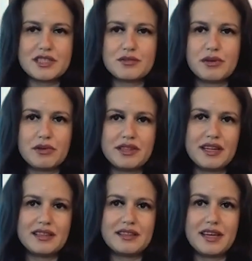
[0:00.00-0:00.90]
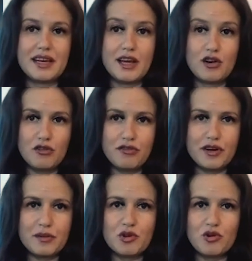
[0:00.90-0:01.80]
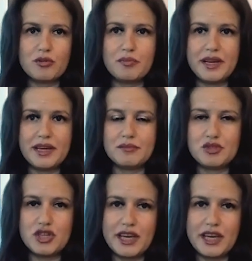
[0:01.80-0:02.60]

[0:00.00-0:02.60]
we retained a law firm called PLMJ,